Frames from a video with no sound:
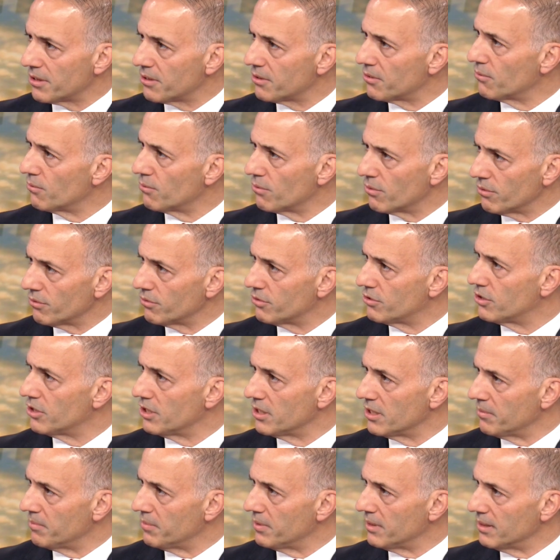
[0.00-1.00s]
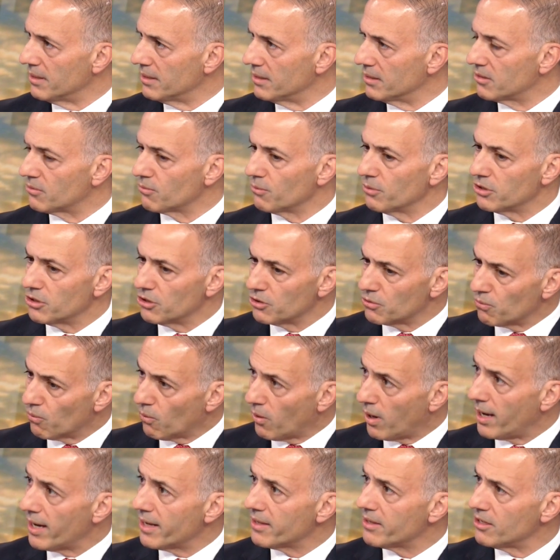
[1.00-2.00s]
of the world's GDP is, which is
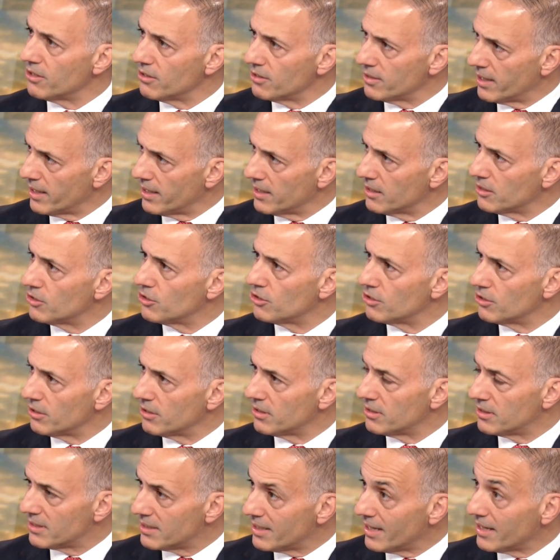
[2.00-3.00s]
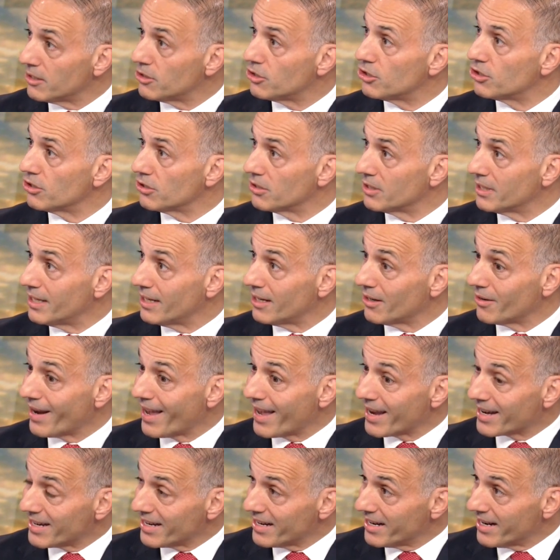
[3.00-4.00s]
why the United States should care
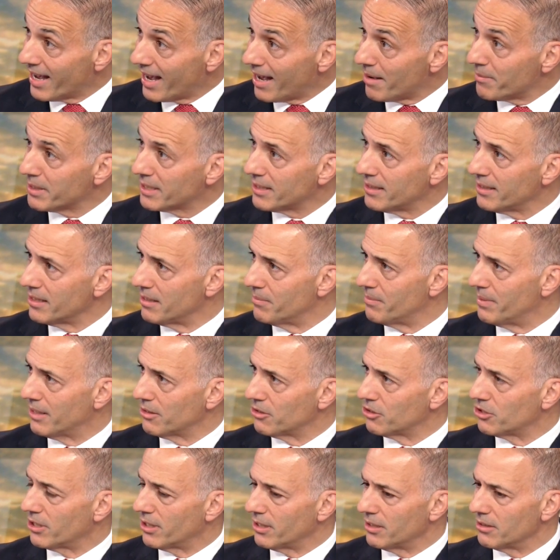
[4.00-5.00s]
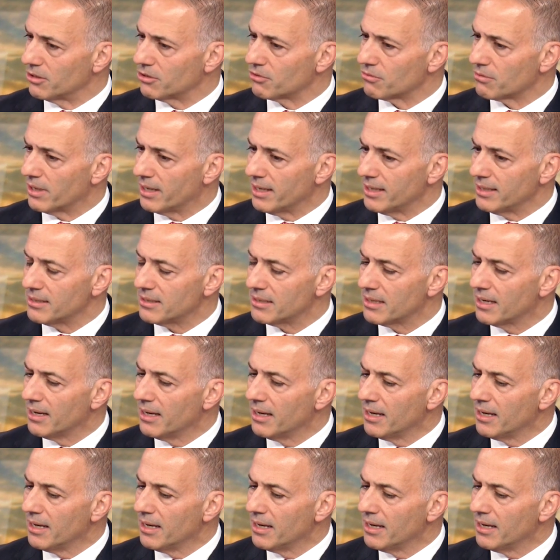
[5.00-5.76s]
economically about China's rise.